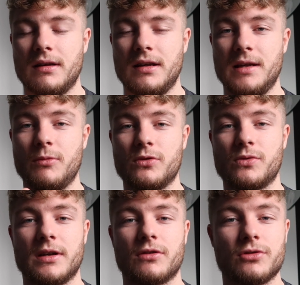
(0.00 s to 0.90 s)
Nemo's
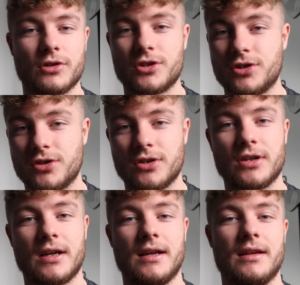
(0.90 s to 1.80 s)
with Crush
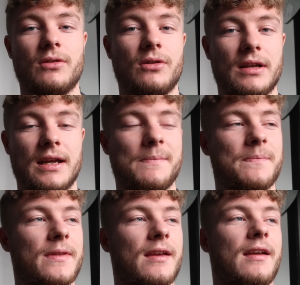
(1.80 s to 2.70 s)
and all them,
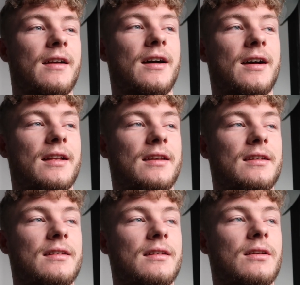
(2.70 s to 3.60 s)
or
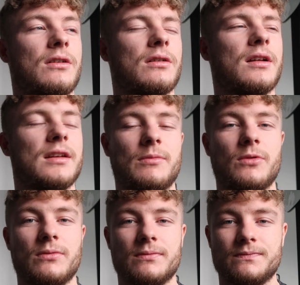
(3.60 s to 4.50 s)
not
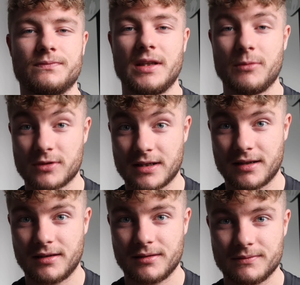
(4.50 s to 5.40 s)
Nemo, Nemo's
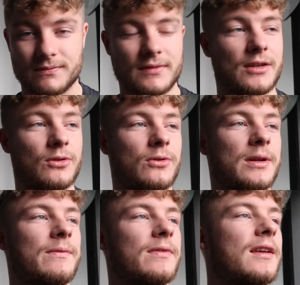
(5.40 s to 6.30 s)
dad and
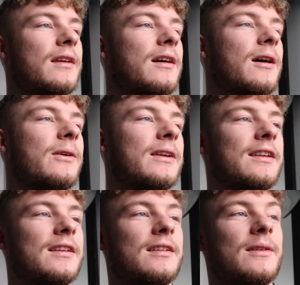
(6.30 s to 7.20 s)
Dory are
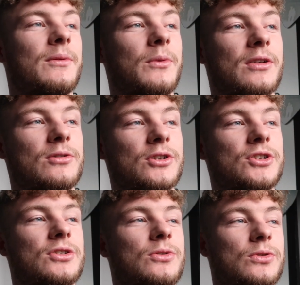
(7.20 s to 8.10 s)
in with
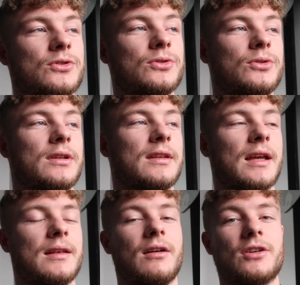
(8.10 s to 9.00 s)
Crush, going through it to
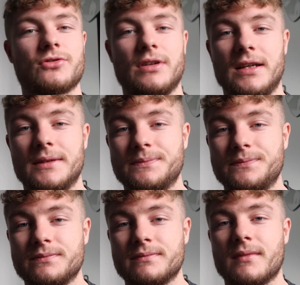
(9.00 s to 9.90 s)
get to Australia.
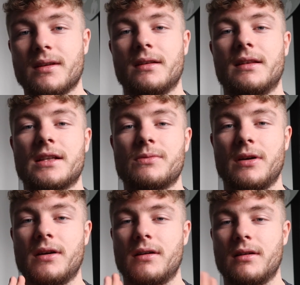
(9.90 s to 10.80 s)
That's
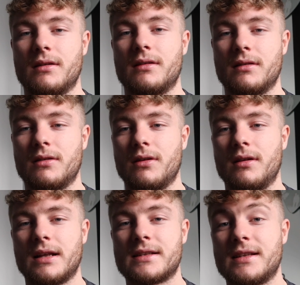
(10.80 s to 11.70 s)
where
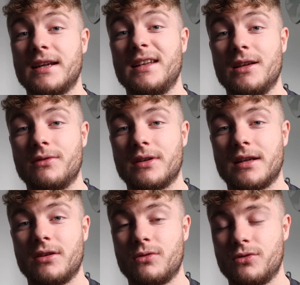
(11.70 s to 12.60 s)
that's the idea of it,
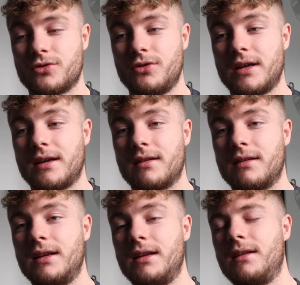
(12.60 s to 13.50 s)
that you're going through that
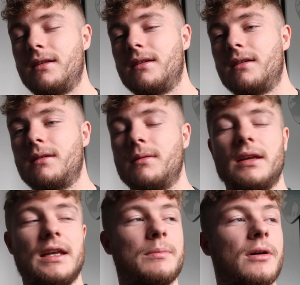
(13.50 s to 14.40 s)
little
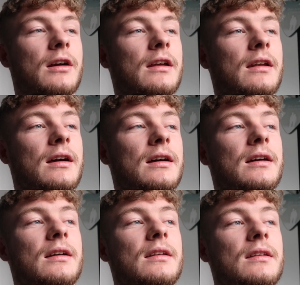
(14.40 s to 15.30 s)
heat pocket,
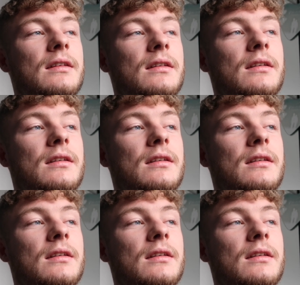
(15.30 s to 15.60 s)
and